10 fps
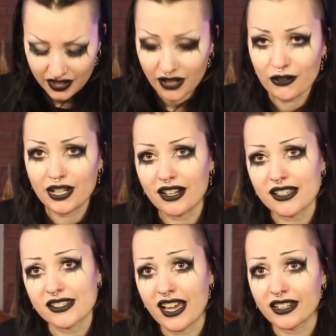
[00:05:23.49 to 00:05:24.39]
I
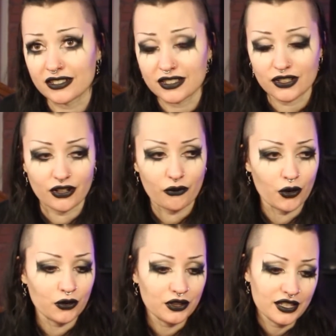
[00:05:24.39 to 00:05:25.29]
realised I hadn't done it
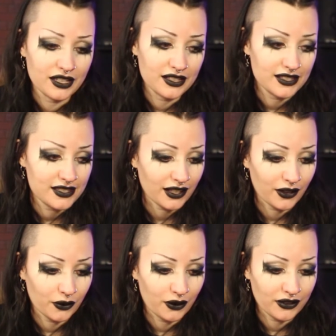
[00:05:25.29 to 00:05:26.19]
wrong,
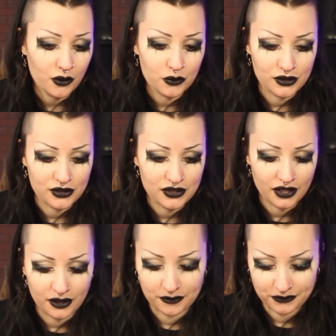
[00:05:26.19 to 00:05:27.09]
so that was
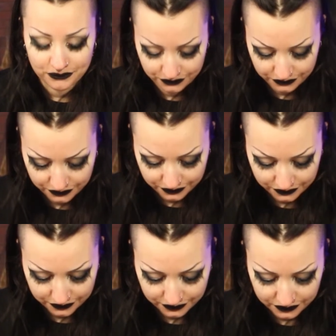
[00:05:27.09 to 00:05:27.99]

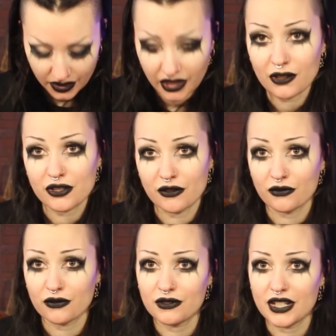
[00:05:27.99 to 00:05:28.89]
a lot of
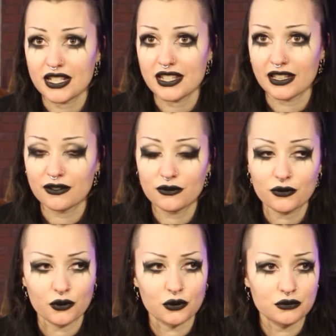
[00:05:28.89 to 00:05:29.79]
knitting
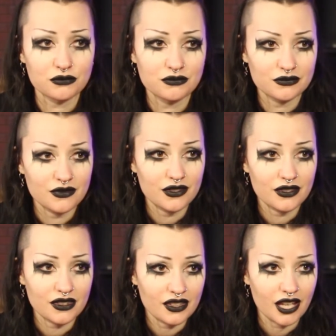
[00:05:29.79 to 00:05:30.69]
for
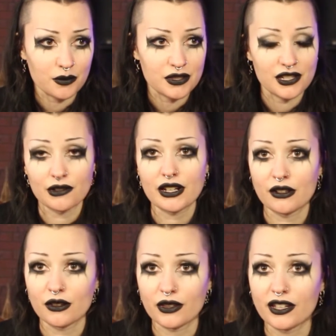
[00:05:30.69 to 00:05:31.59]
absolutely
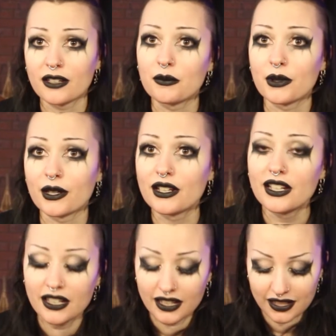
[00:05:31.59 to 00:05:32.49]
nothing, but
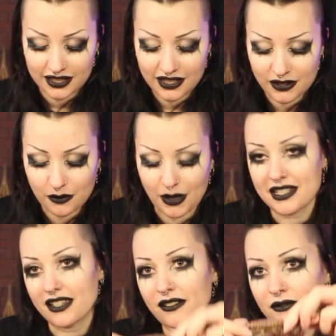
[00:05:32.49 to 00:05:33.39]
it doesn't
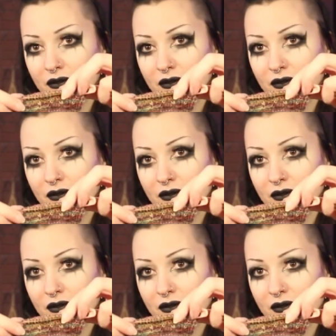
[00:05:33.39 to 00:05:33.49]
matter.